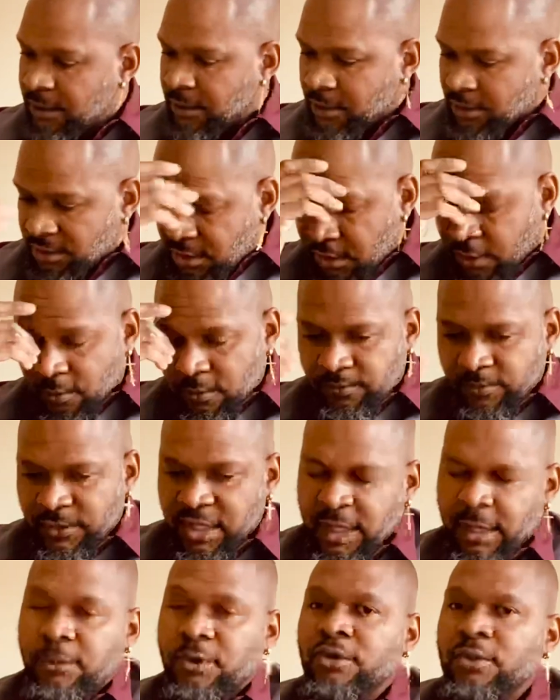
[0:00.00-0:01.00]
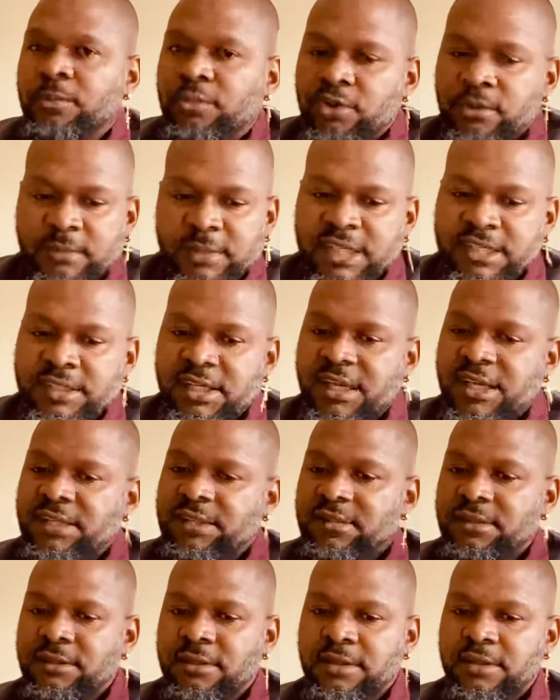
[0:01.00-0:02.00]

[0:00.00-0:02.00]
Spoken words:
So I'm going to put my sights